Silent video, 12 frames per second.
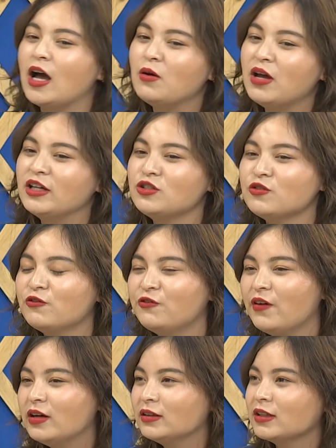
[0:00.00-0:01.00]
had you
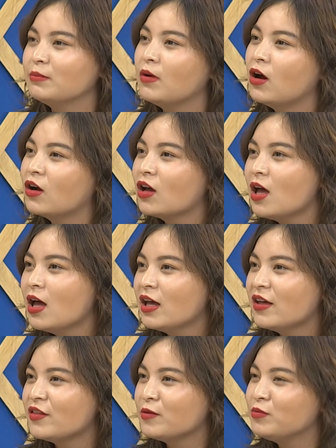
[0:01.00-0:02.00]
felt among
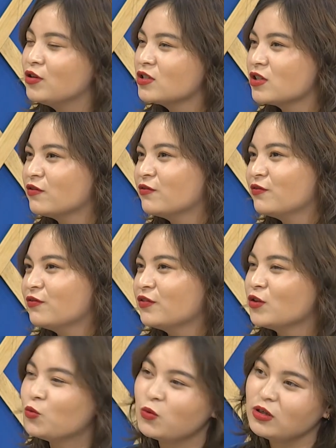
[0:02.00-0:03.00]
the beauties of
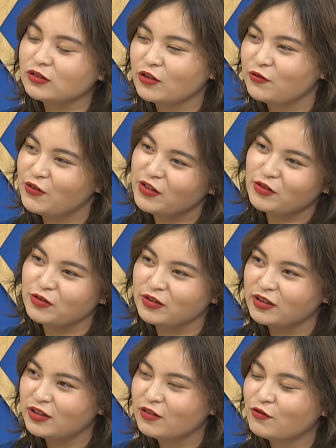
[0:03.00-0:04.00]
the world of other
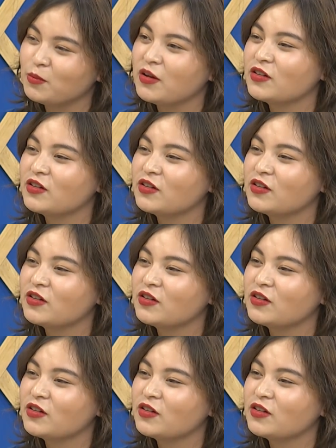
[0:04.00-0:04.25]
from other